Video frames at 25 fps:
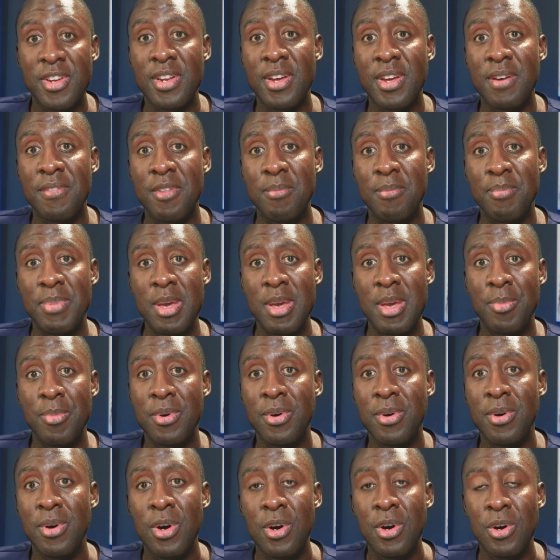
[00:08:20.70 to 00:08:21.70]
of the
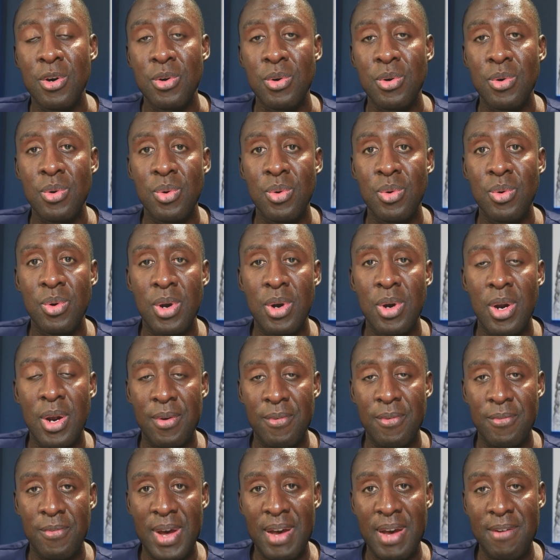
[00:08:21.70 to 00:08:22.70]
people who
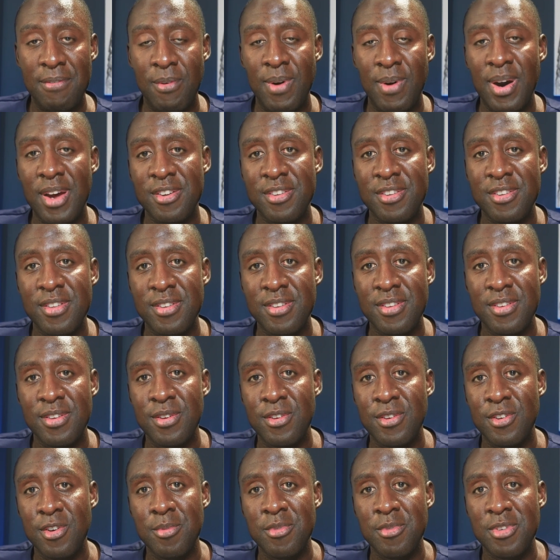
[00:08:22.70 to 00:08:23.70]
have watched this
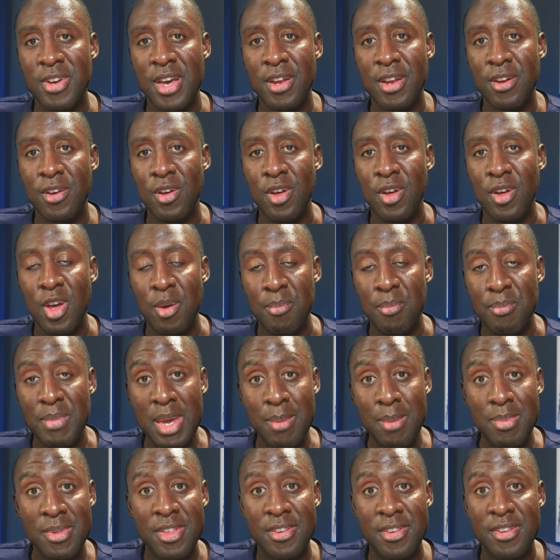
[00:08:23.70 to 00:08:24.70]
YouTube channel,
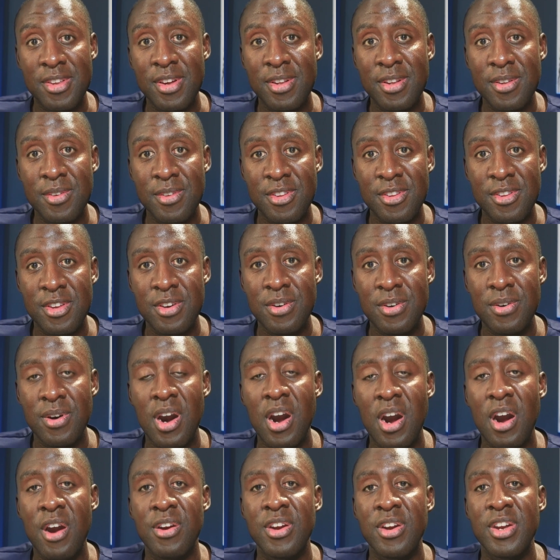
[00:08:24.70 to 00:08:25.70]
maybe this includes you,
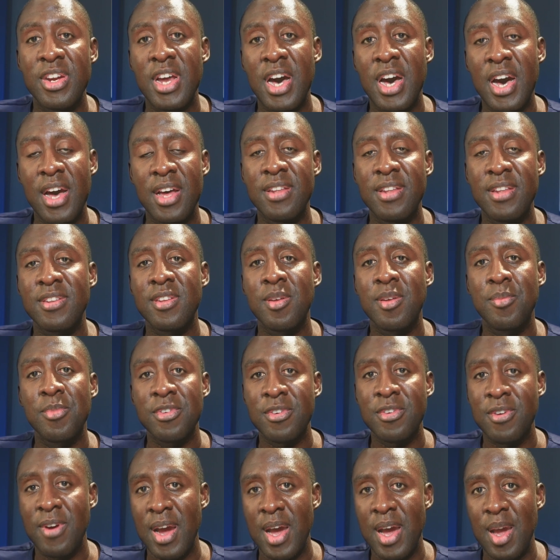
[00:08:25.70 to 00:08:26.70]
are not
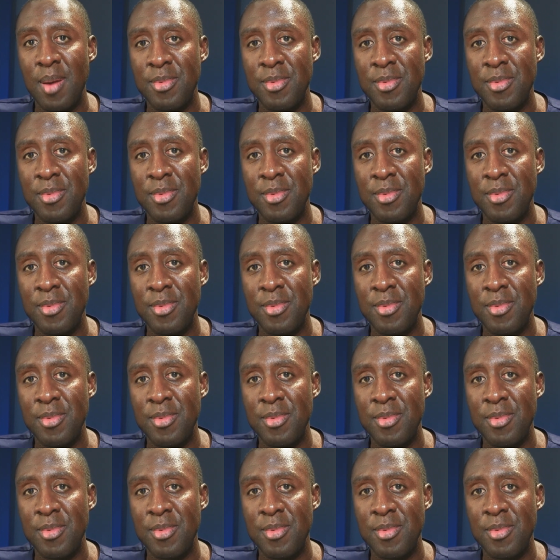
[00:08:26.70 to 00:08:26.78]
subscribed.